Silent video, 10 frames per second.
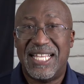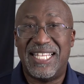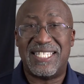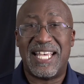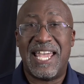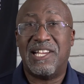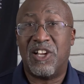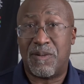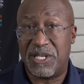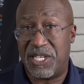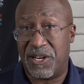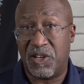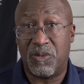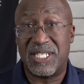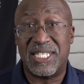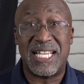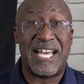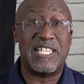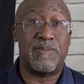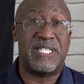This ALR material was
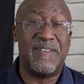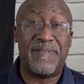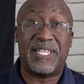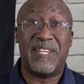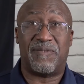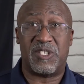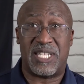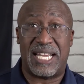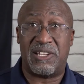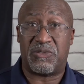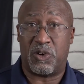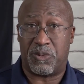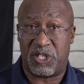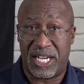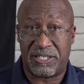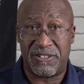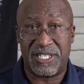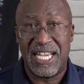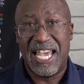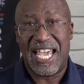designed specifically for standard throw projectors